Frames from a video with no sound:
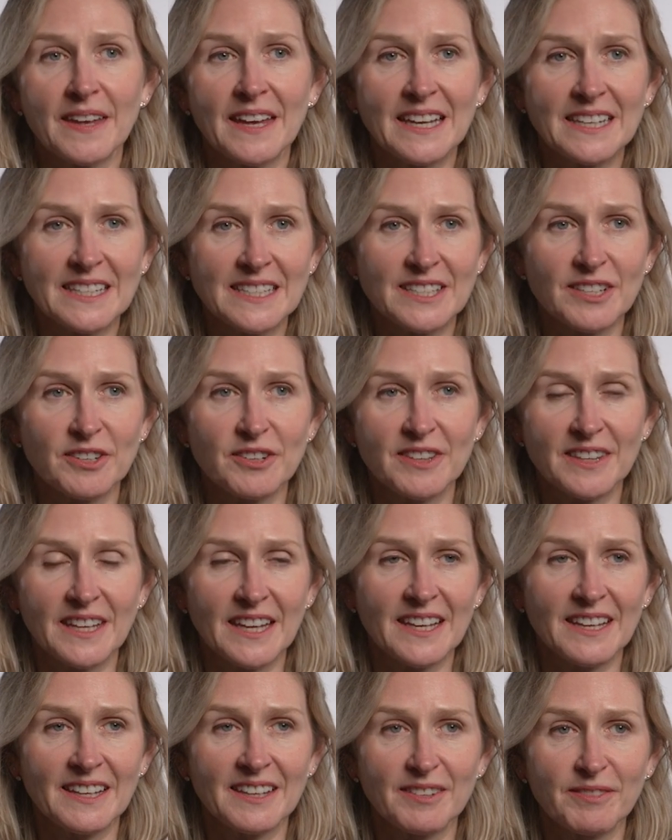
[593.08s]
into
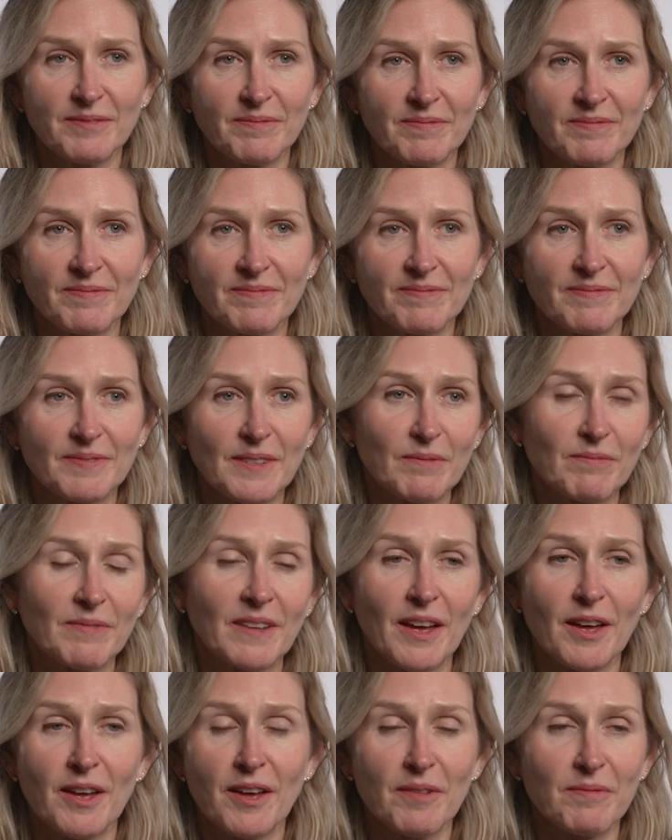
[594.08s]
the
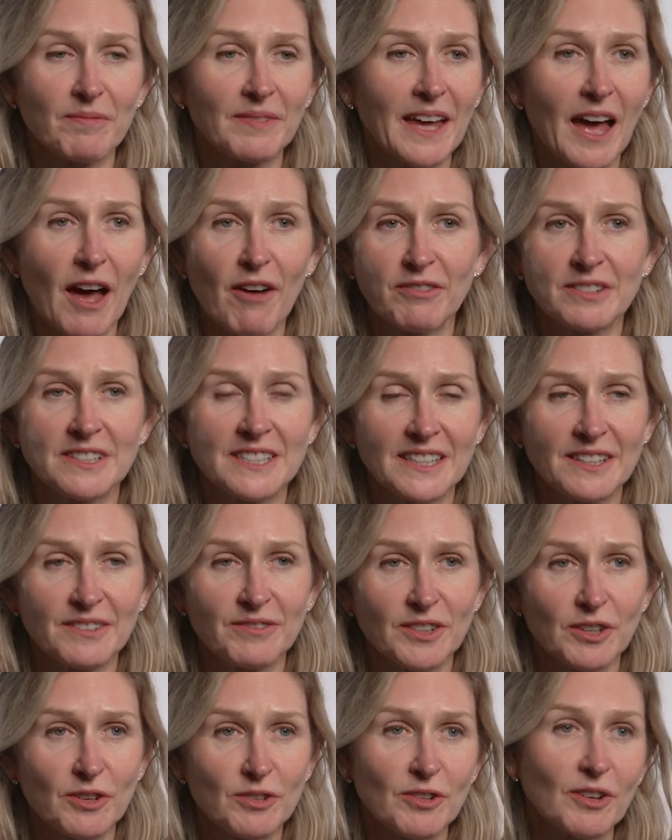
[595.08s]
cavity
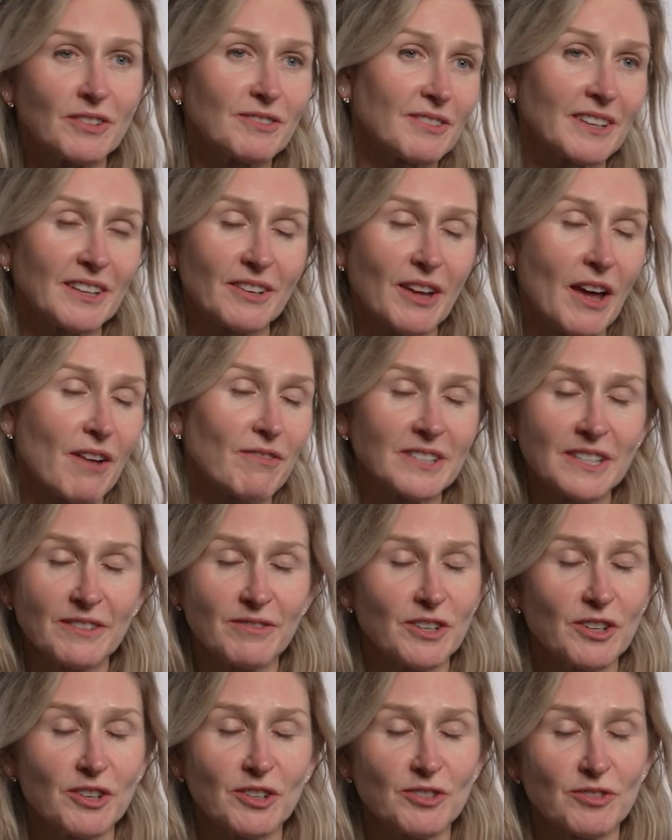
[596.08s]
of
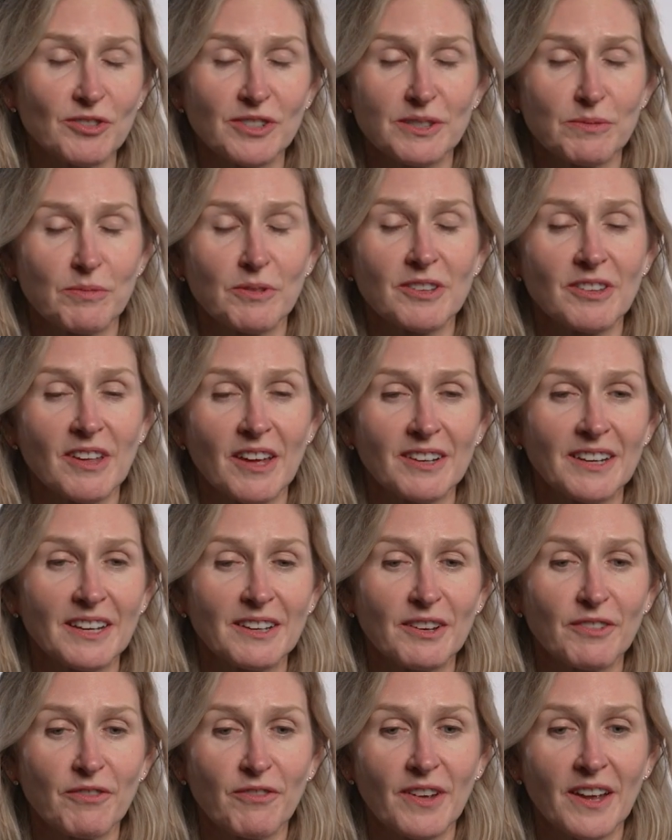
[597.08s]
the uterus, and
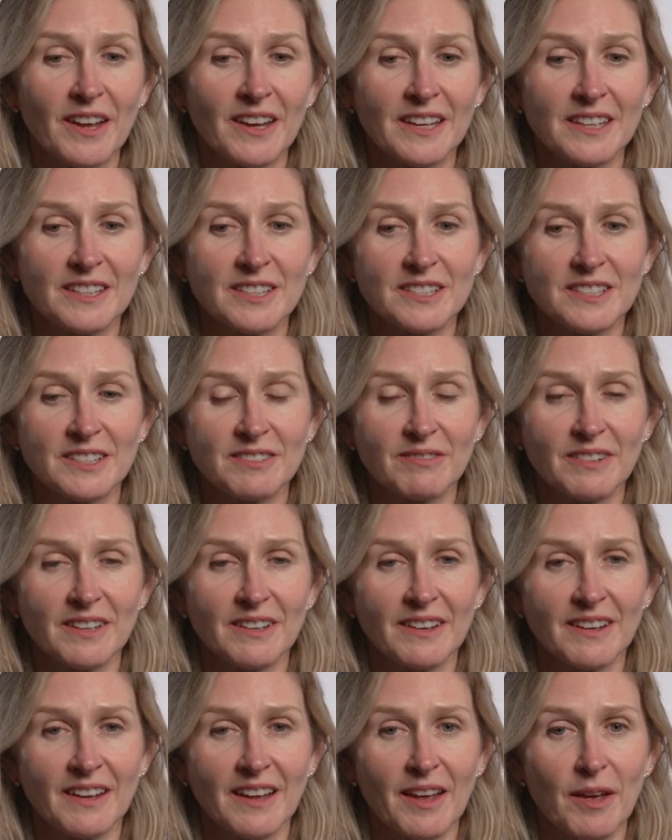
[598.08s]
it
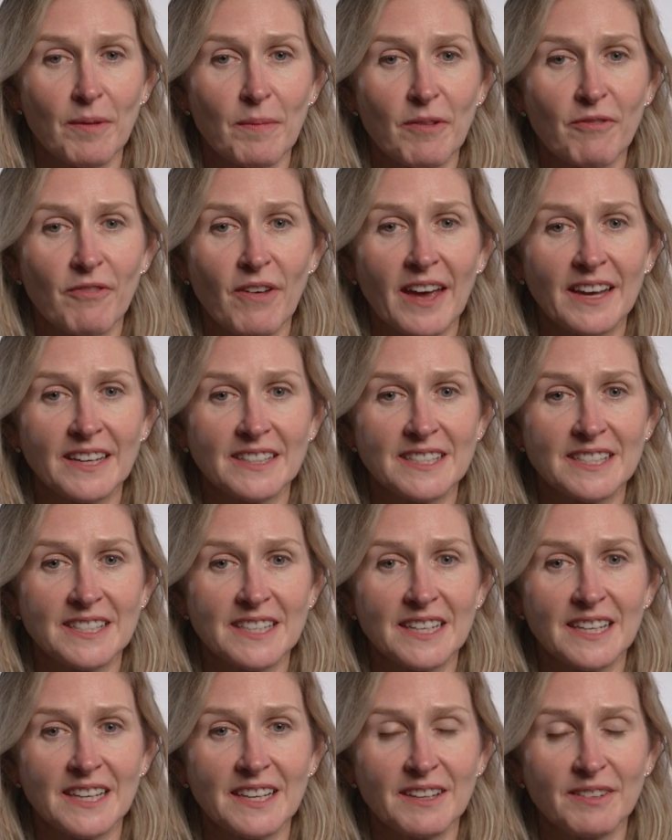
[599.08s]
affects
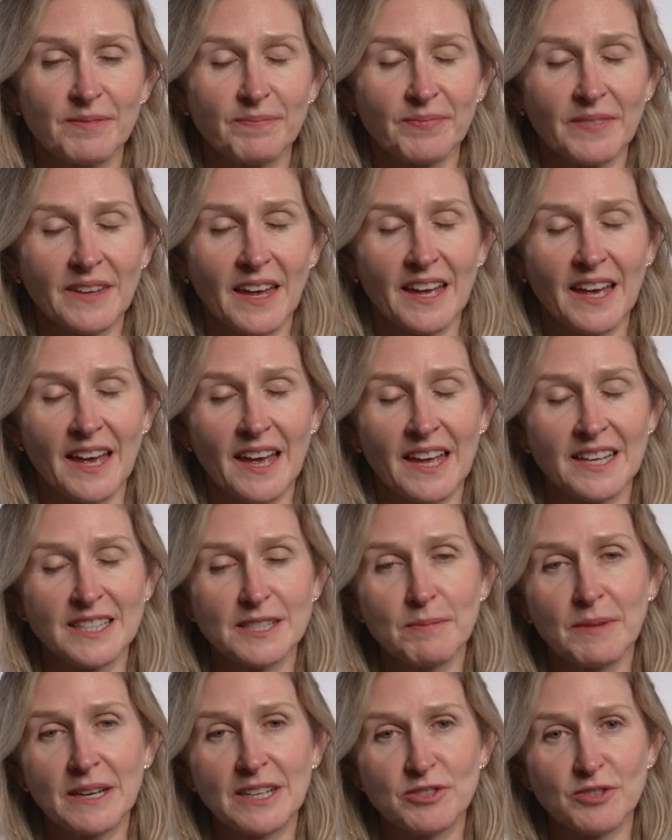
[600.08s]
the
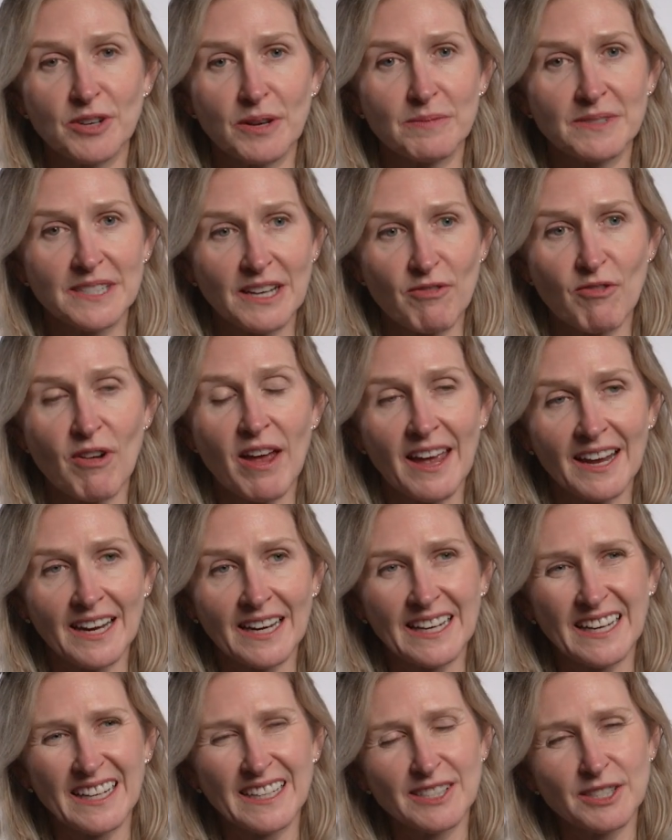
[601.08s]
endometrium
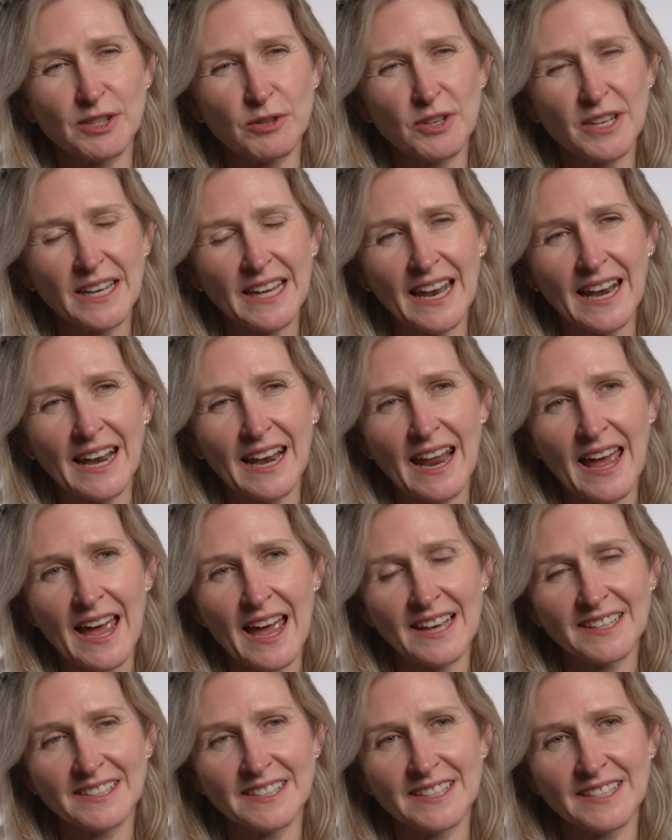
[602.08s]
directly. So you get
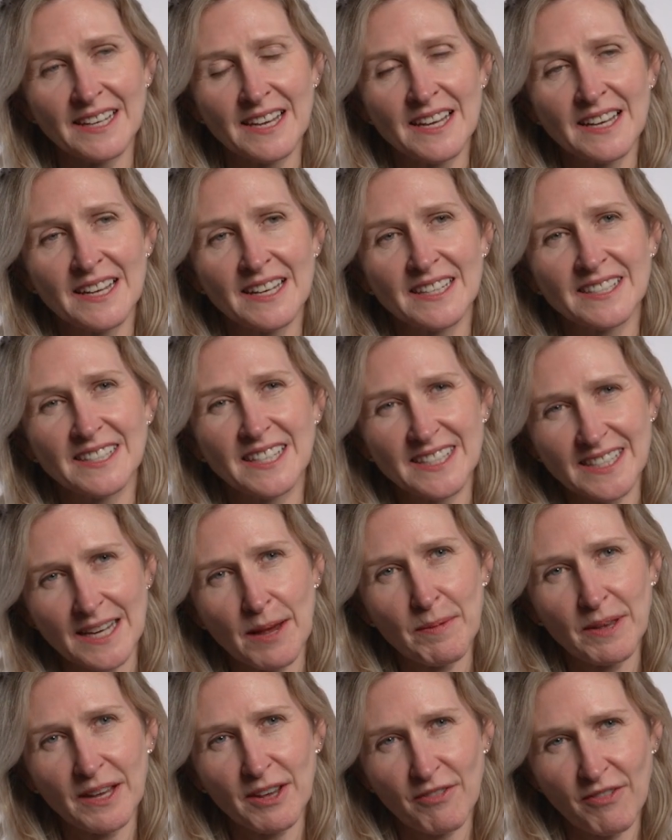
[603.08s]
less
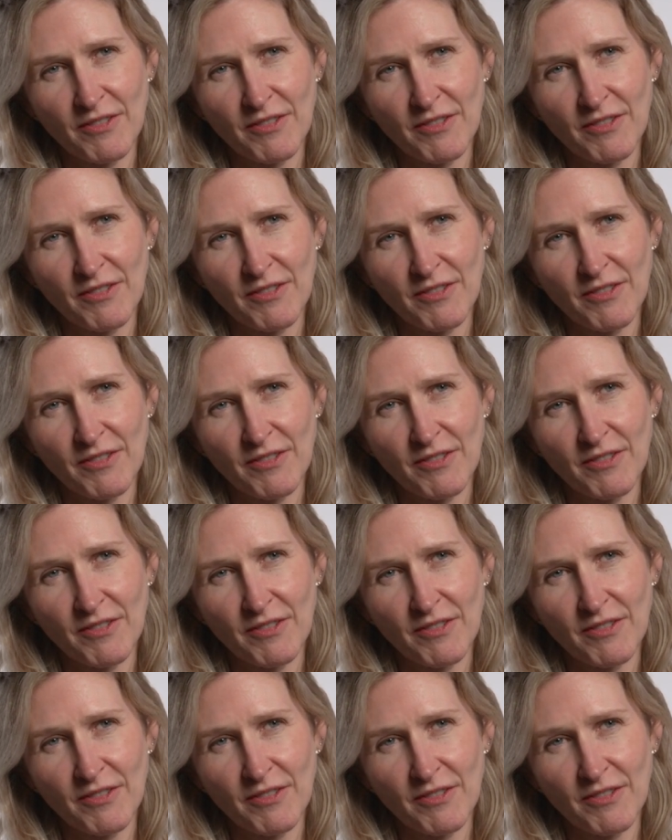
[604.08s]
systemic